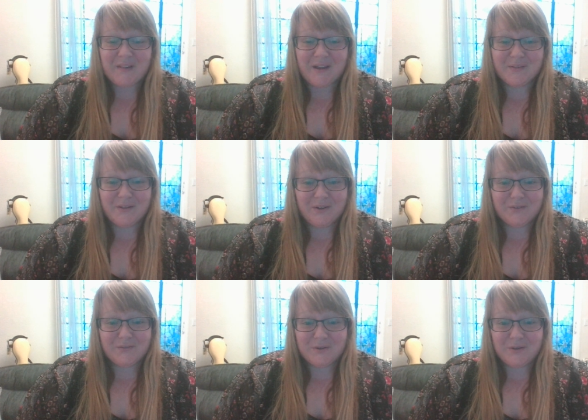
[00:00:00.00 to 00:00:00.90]
I
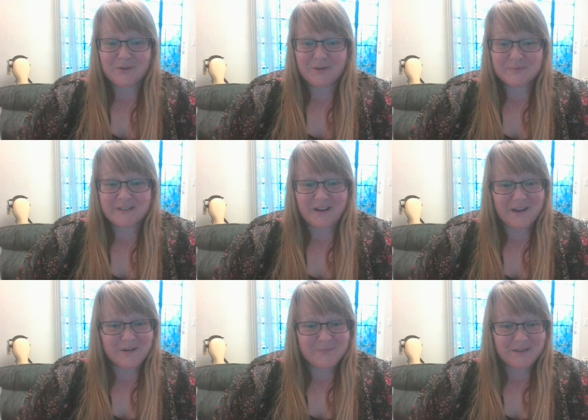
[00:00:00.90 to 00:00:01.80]
love when you come say
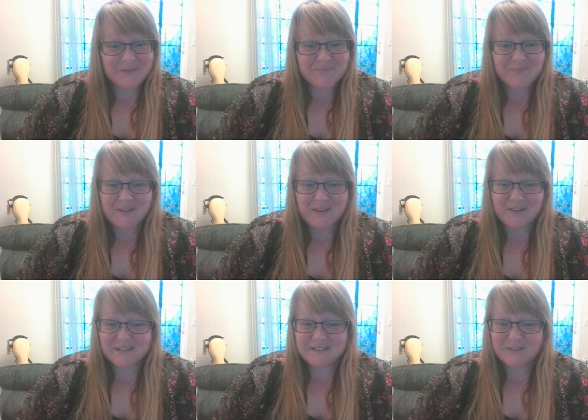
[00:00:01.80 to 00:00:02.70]
hi to me. I
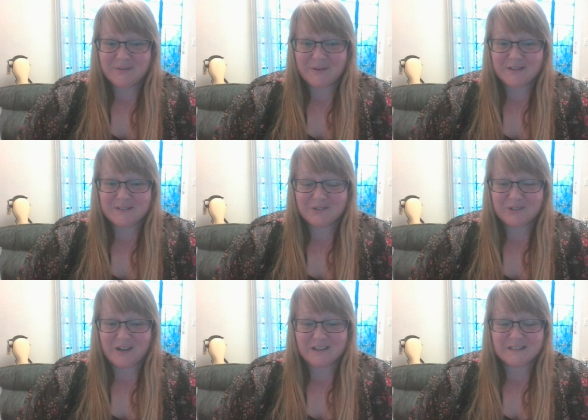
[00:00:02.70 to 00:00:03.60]
like seeing you guys on
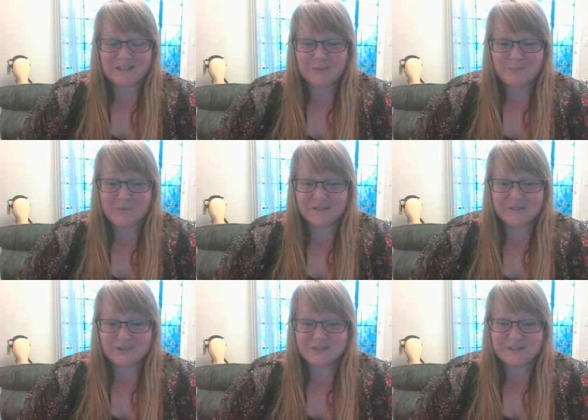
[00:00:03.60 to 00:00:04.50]
chats. Keep the
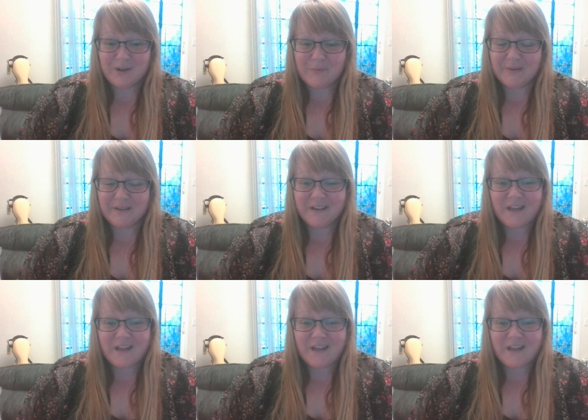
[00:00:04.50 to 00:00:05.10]
messages coming.